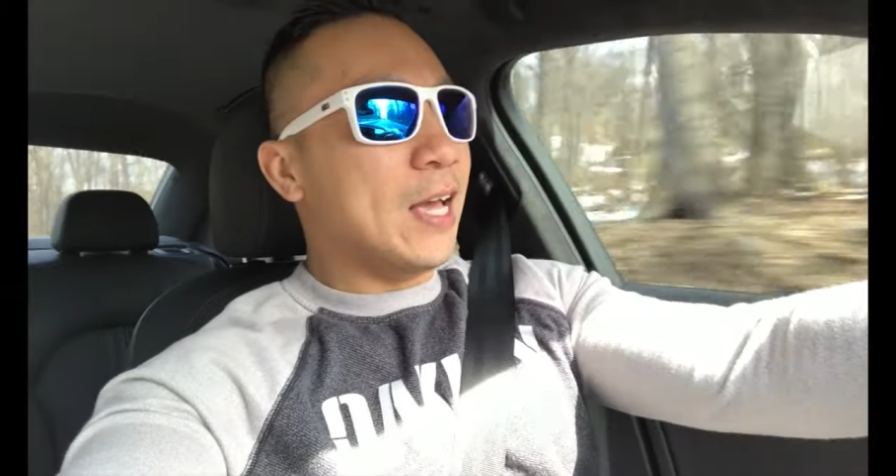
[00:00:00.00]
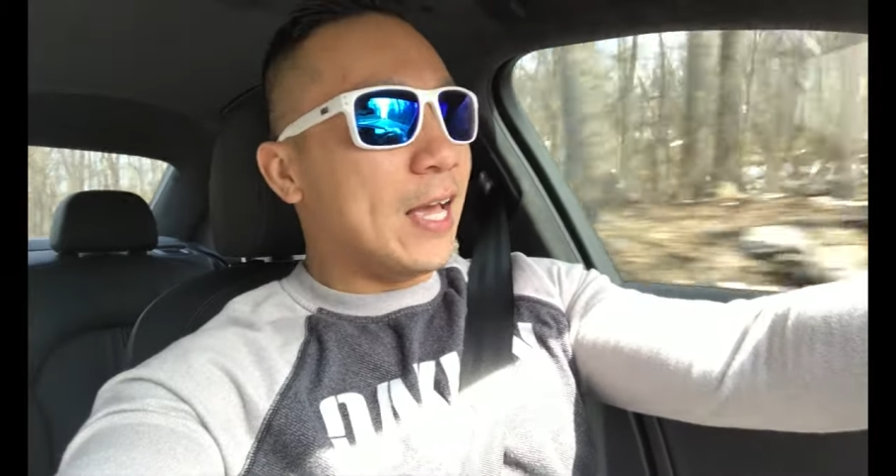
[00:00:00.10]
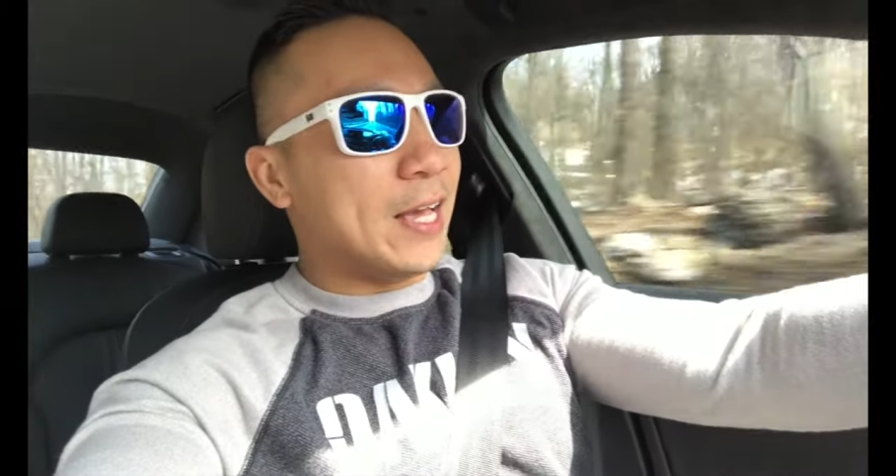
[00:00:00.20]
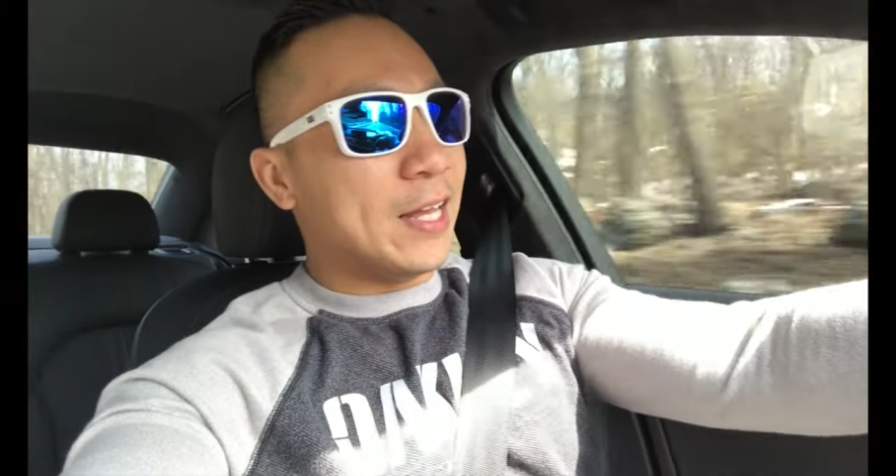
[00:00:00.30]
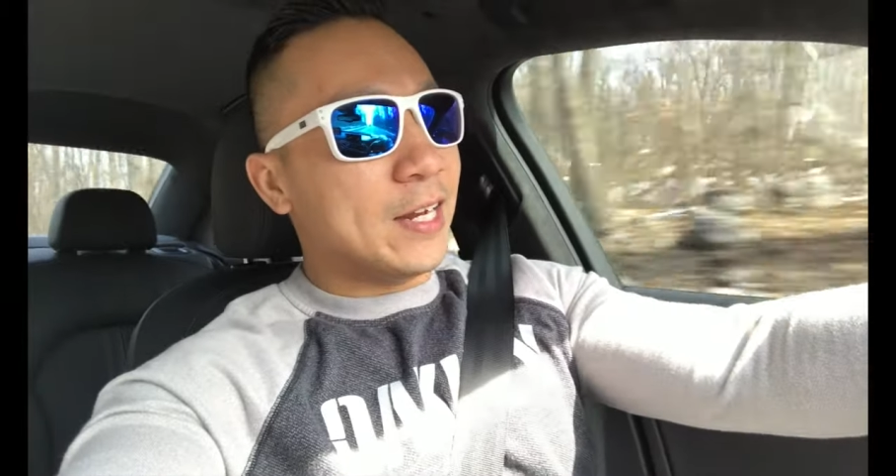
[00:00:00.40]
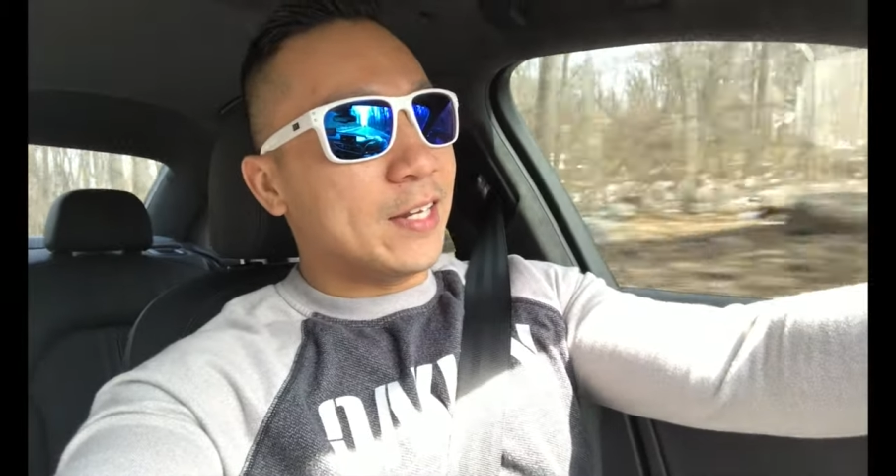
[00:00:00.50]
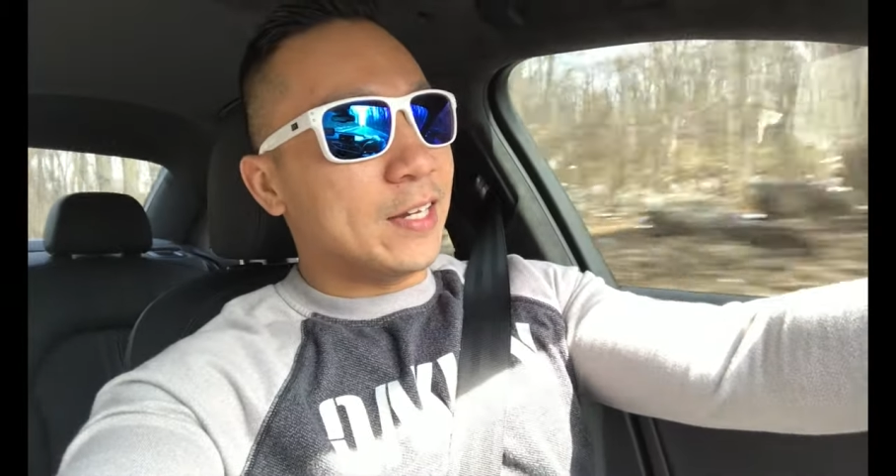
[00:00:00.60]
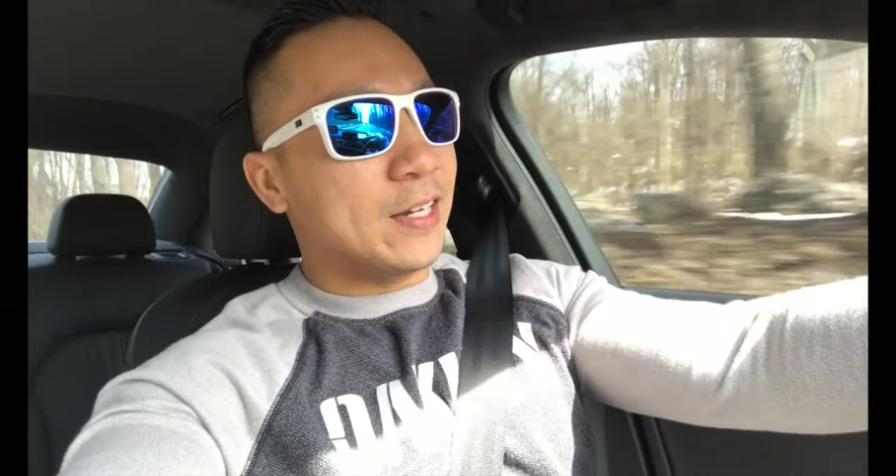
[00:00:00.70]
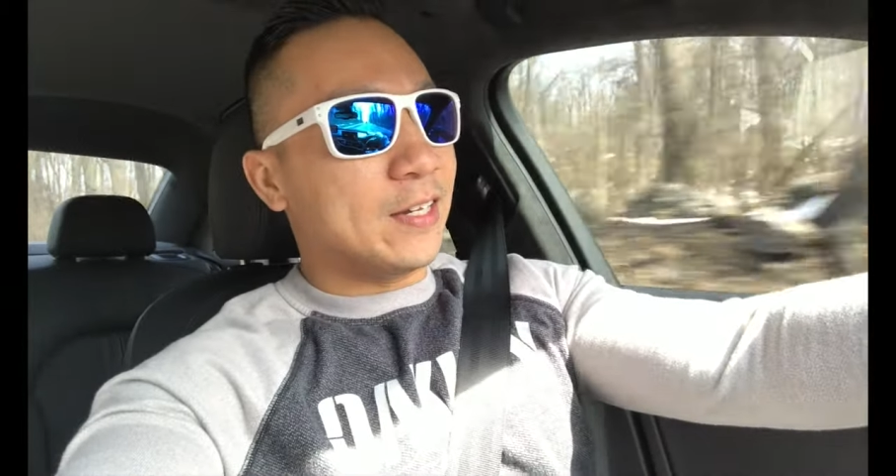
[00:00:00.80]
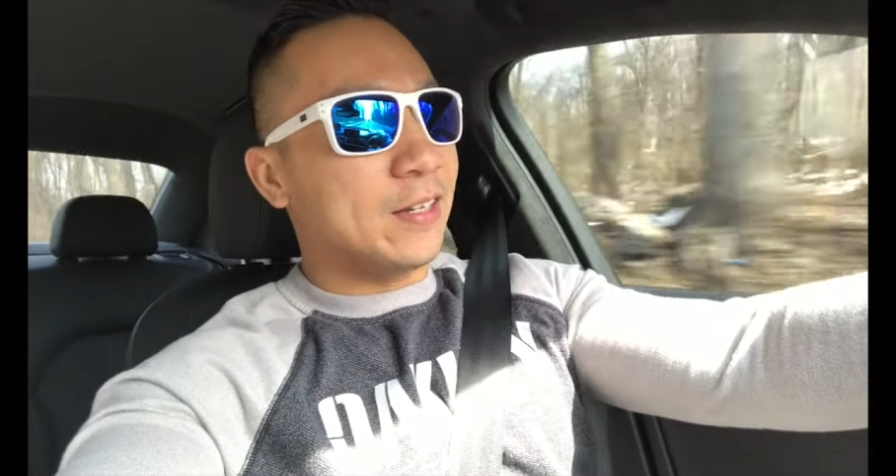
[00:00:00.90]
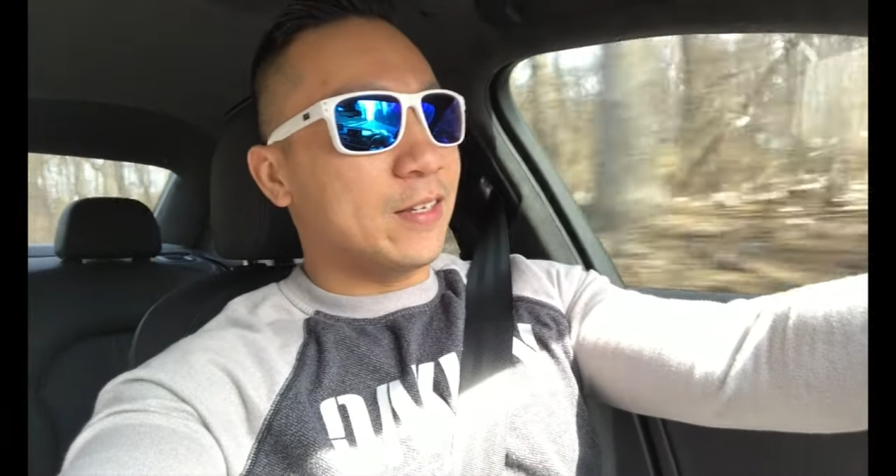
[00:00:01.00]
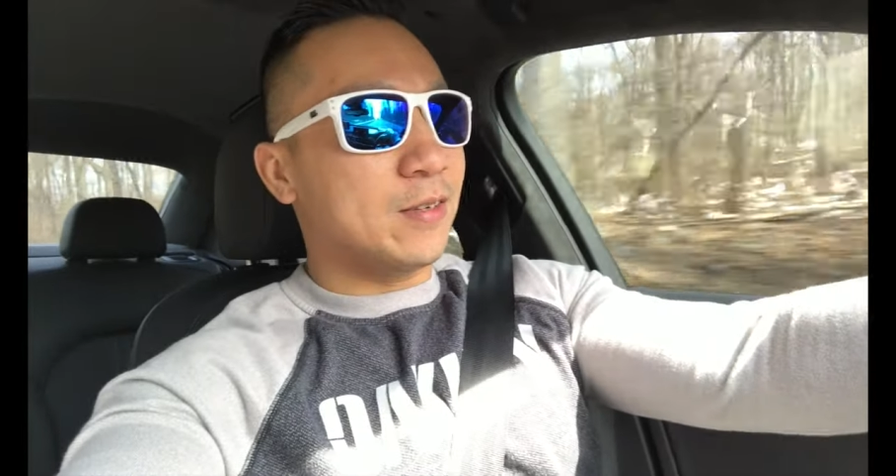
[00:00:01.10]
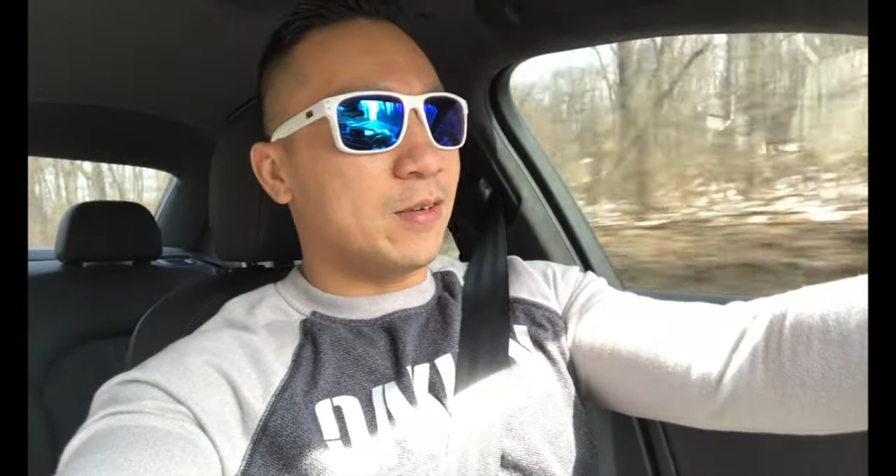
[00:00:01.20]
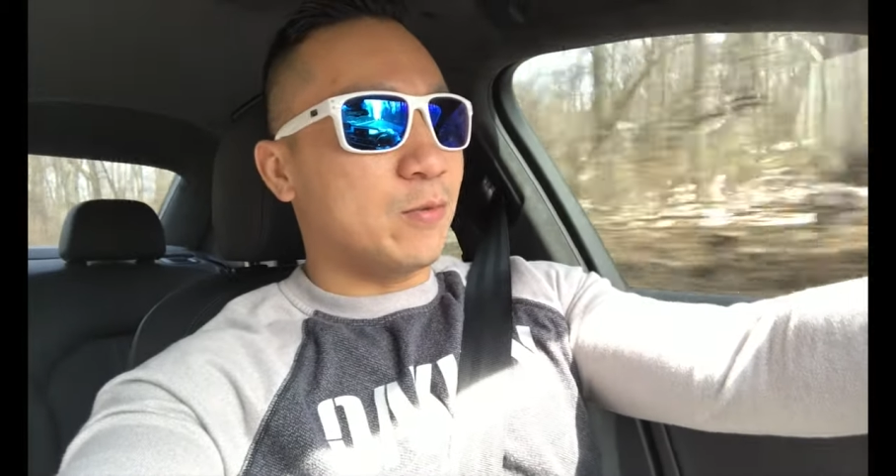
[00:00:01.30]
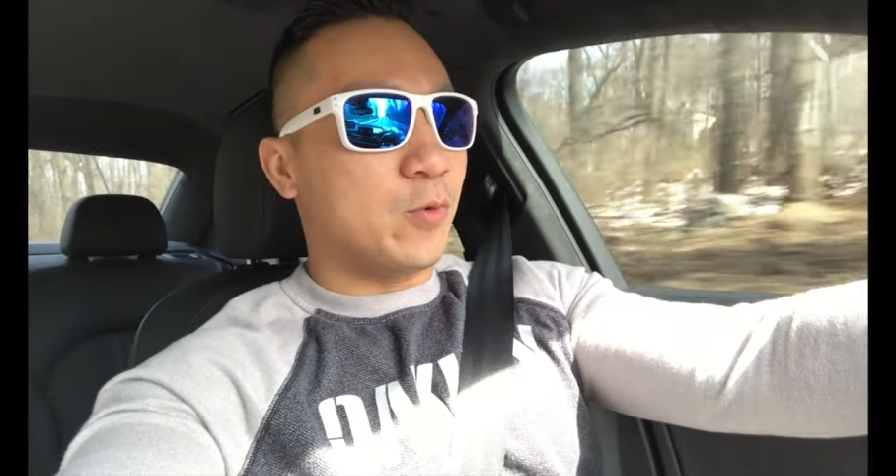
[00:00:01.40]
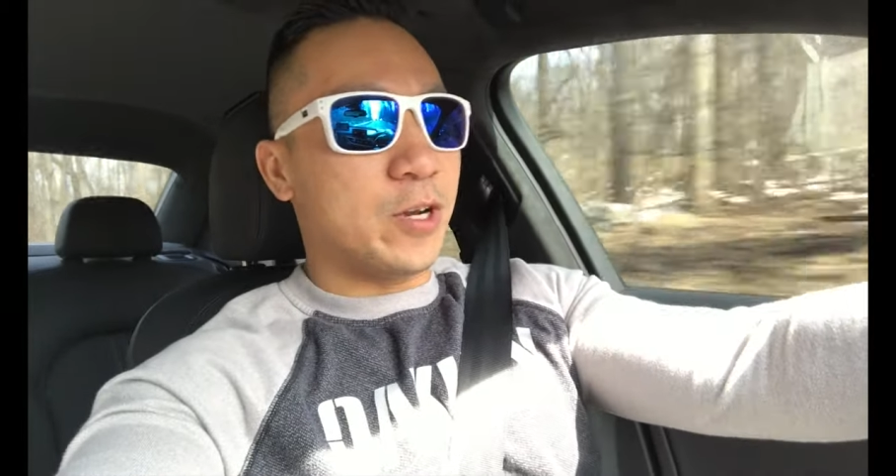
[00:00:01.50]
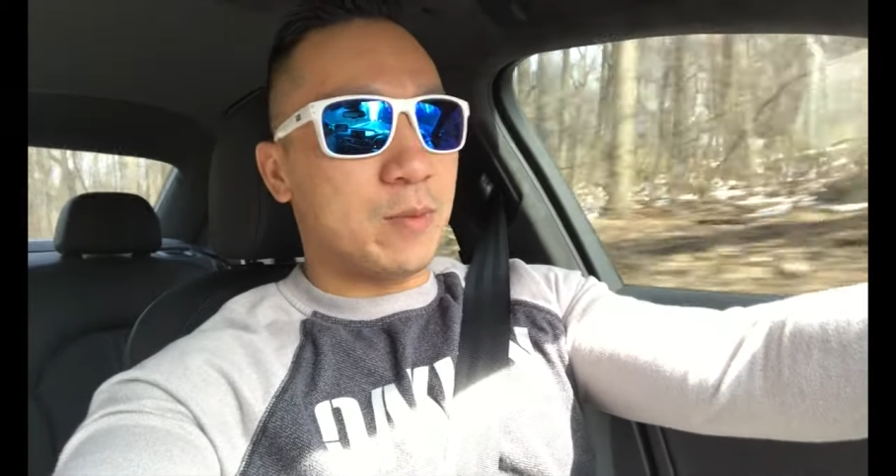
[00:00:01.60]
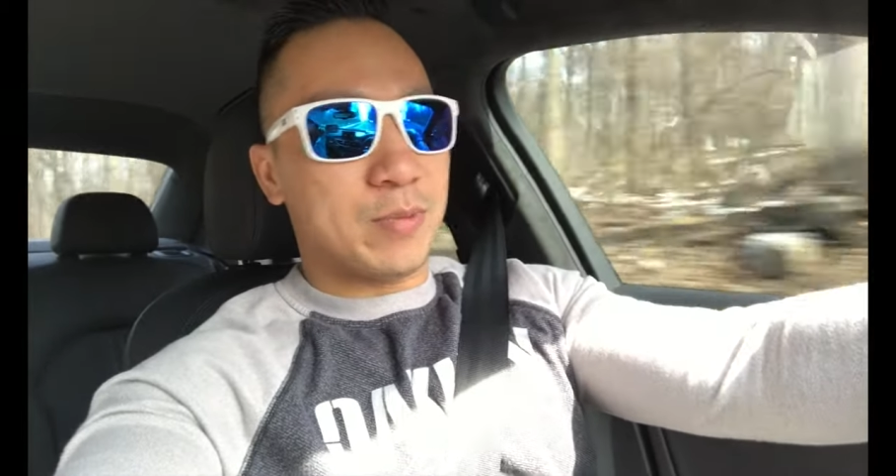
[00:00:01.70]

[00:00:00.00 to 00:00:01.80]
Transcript: and uh, one in